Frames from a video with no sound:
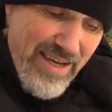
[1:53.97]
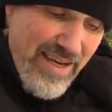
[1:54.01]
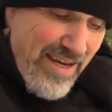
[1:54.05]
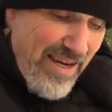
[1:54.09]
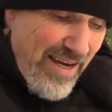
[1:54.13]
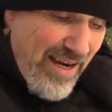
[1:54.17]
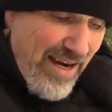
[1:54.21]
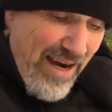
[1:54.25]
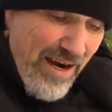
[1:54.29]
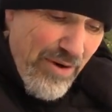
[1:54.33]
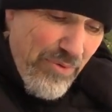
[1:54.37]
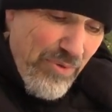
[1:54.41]

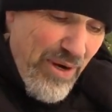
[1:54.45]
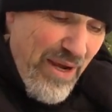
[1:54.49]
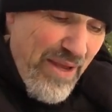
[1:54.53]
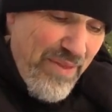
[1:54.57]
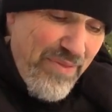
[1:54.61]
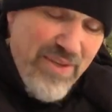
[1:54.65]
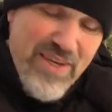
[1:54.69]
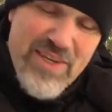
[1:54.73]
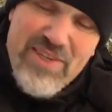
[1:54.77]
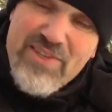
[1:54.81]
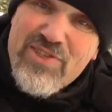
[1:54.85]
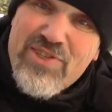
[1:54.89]

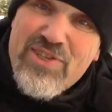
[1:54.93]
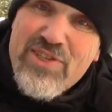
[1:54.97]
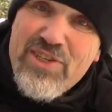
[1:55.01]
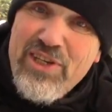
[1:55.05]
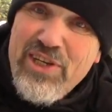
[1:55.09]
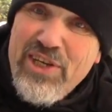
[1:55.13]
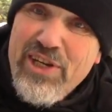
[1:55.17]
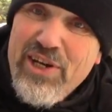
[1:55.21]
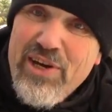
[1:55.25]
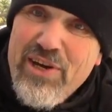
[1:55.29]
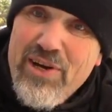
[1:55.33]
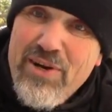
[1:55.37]
read this,
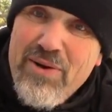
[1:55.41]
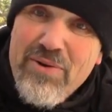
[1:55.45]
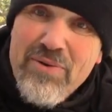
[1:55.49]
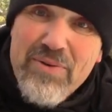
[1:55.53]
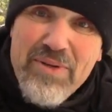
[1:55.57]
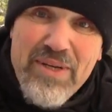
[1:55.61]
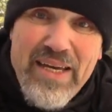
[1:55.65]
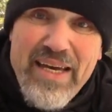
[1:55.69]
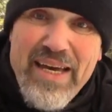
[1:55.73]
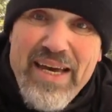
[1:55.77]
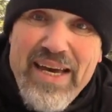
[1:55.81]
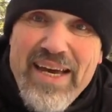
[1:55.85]
you know,
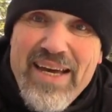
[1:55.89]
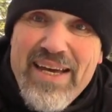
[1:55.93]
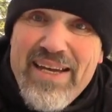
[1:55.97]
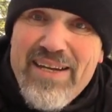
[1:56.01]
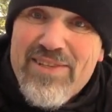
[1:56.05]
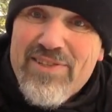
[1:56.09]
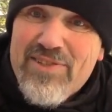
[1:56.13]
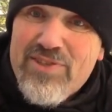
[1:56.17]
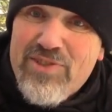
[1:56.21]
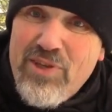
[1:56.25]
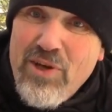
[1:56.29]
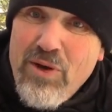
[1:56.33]

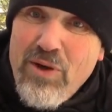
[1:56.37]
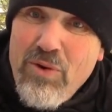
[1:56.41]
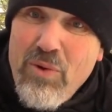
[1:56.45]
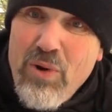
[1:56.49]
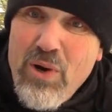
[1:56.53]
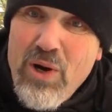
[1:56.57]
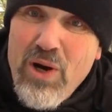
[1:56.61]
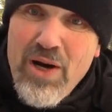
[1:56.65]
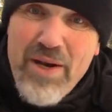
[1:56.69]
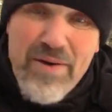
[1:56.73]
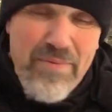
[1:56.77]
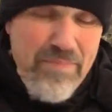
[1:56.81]
and so
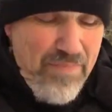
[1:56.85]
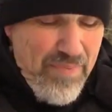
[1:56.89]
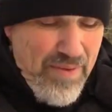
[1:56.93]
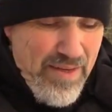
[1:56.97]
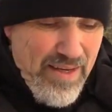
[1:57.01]
on,